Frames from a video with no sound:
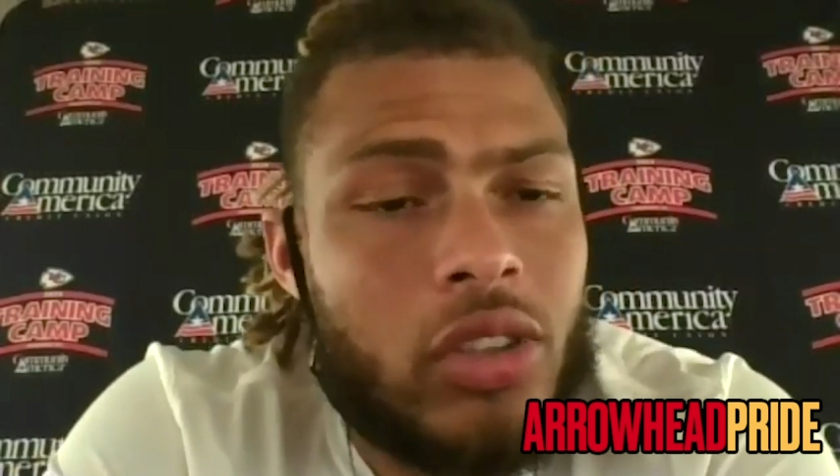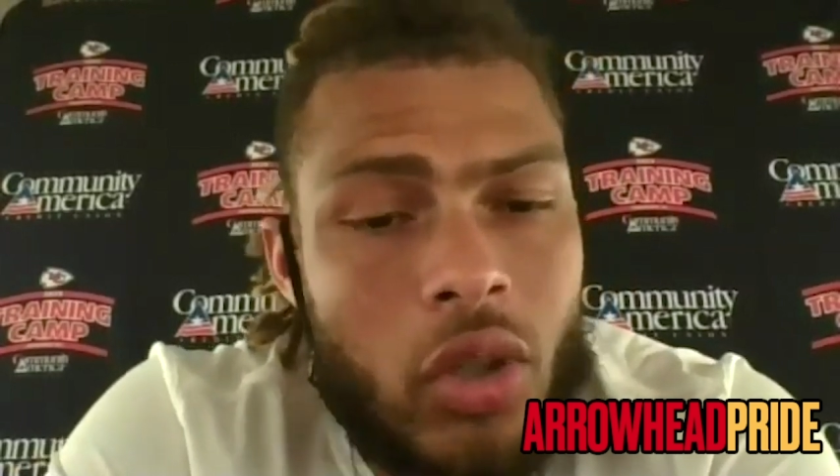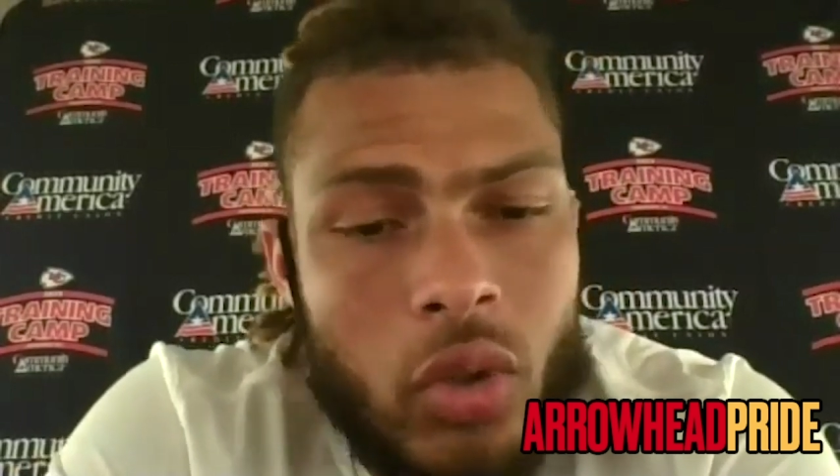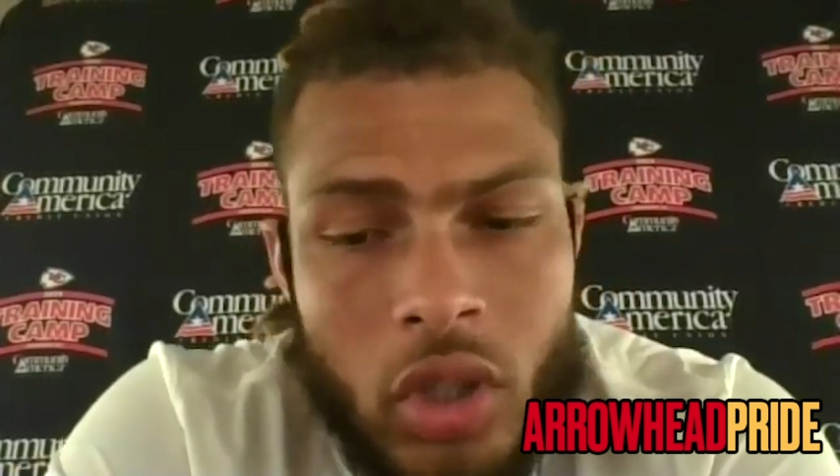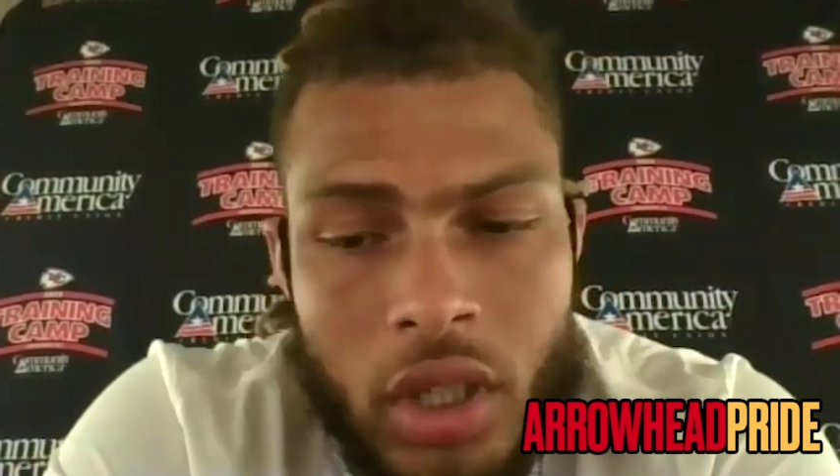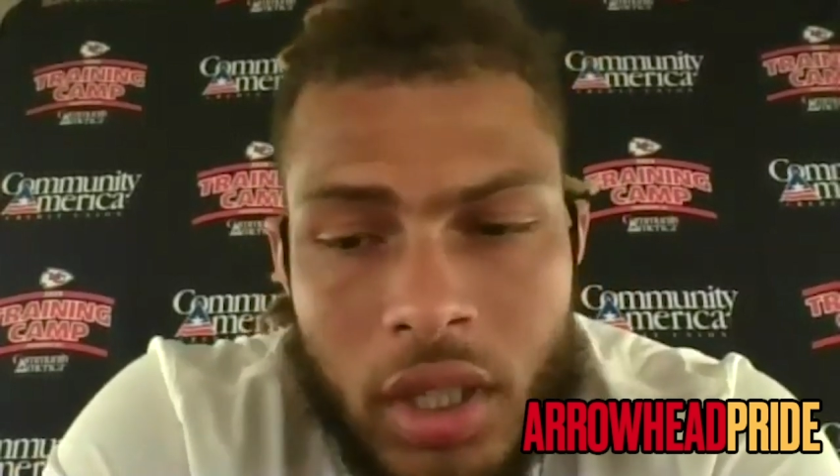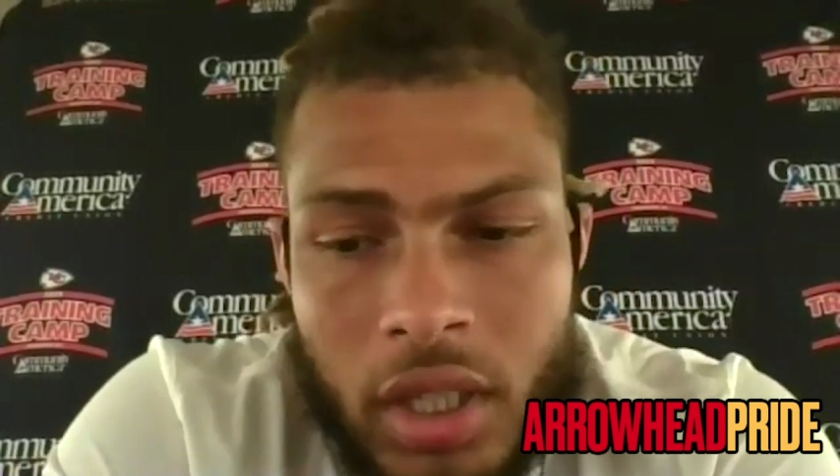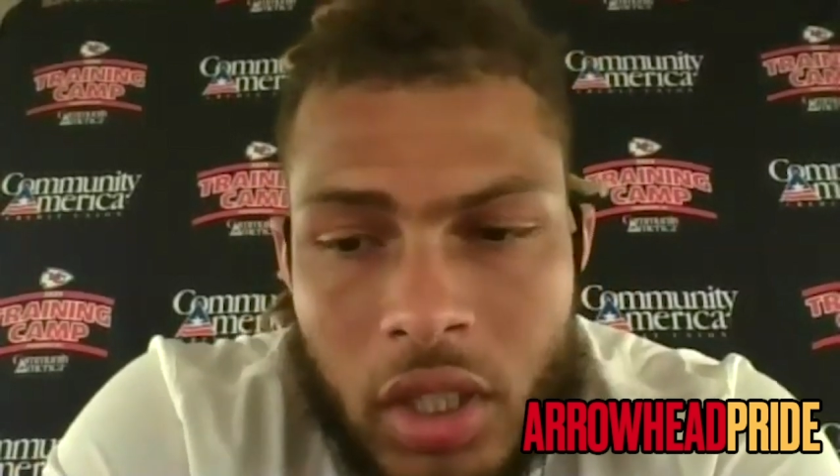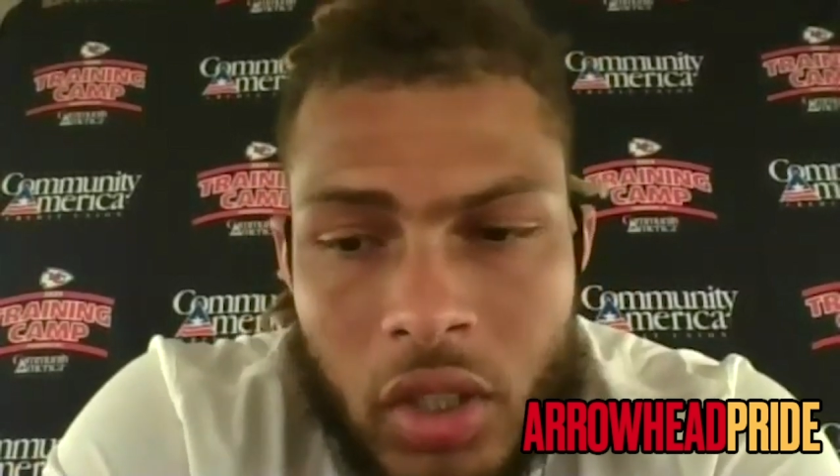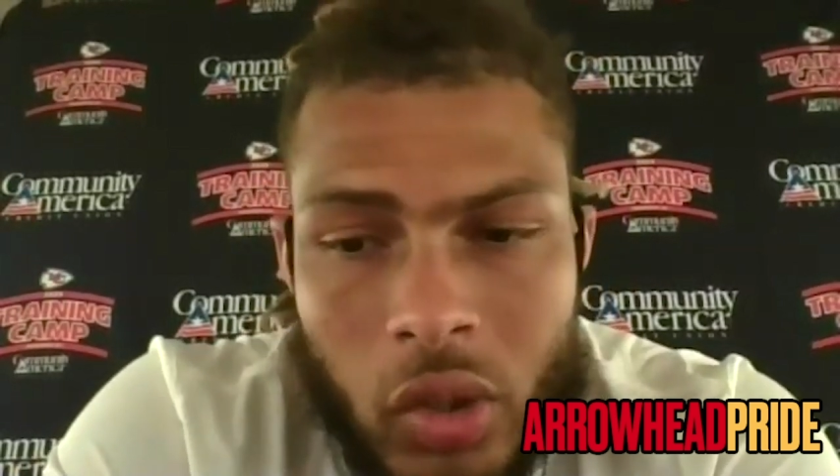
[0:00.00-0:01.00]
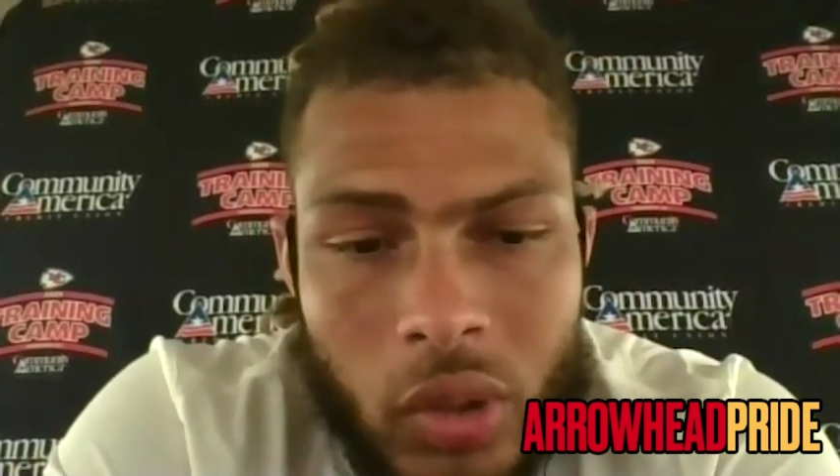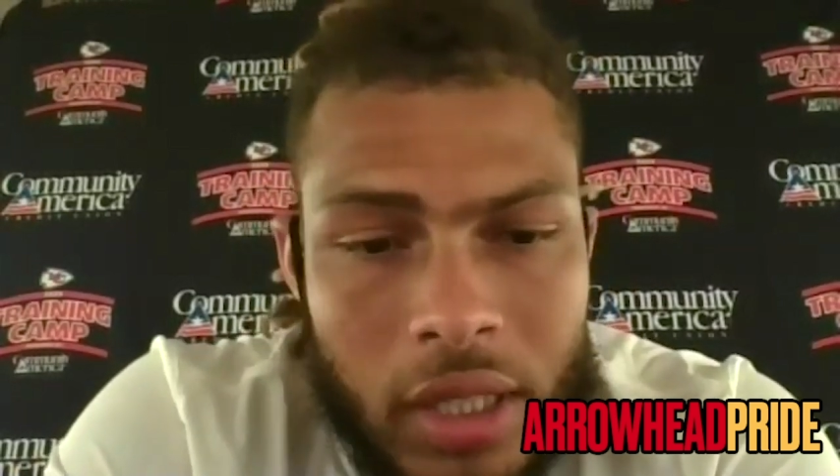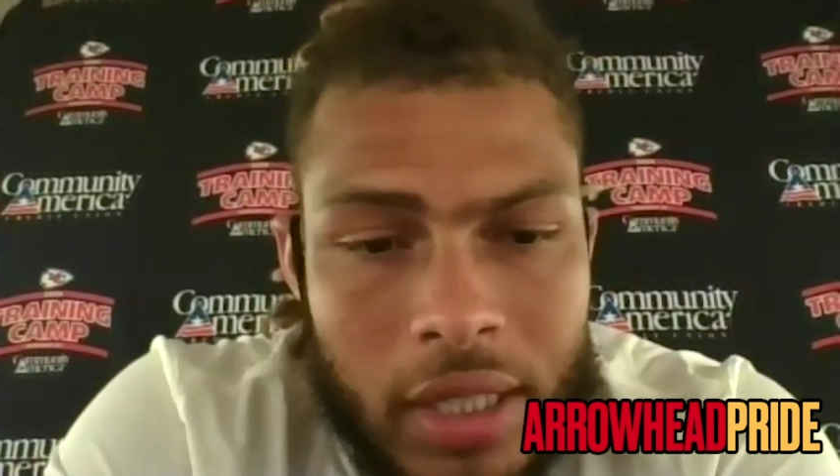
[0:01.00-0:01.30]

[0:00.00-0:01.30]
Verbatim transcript: So, you know, uh,